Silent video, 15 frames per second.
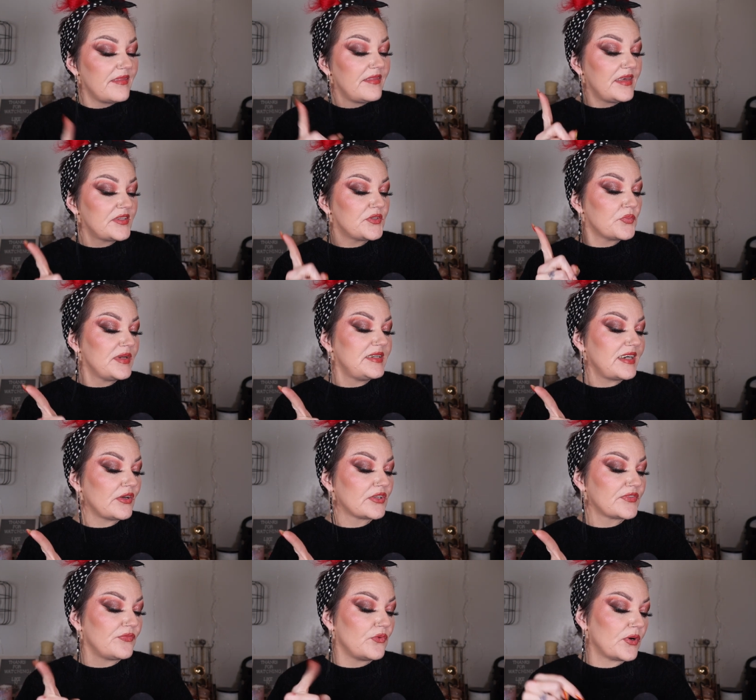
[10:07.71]
This
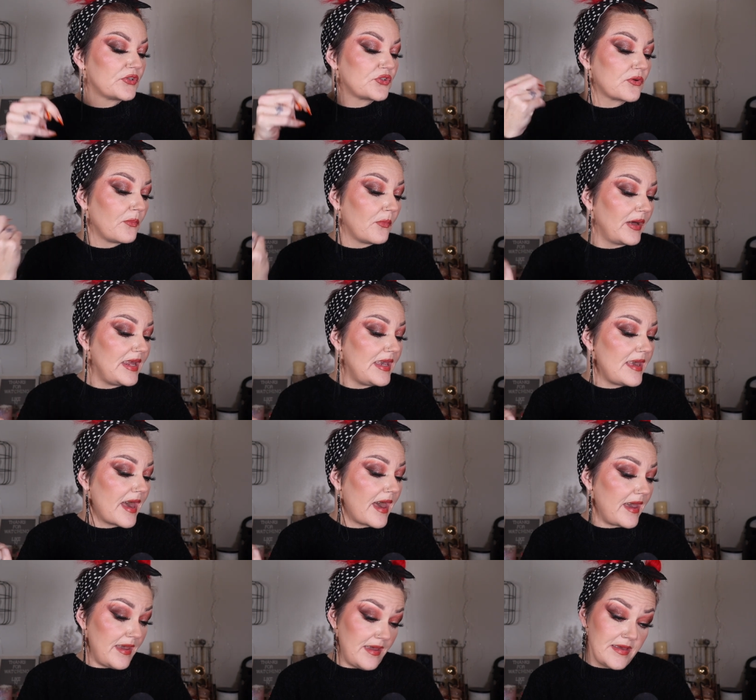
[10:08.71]
retails for
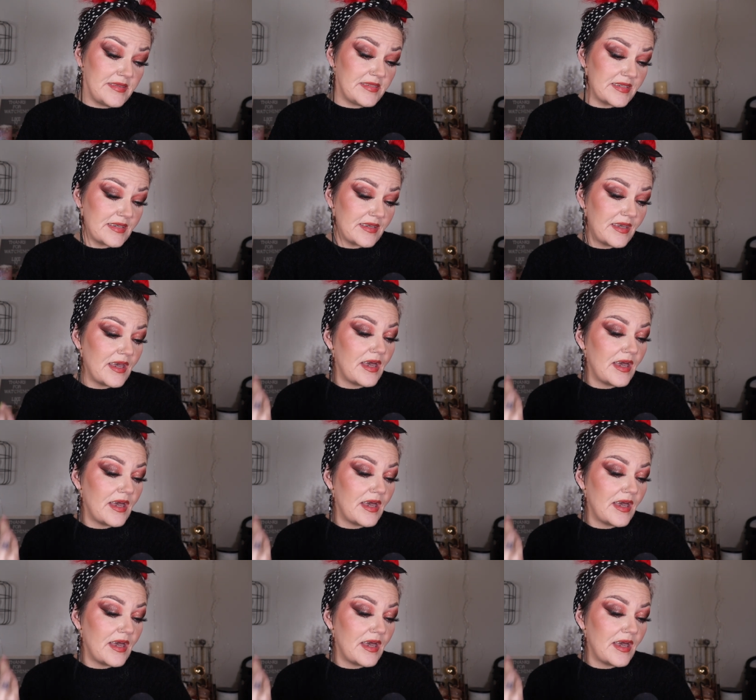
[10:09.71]
twenty-eight dollars,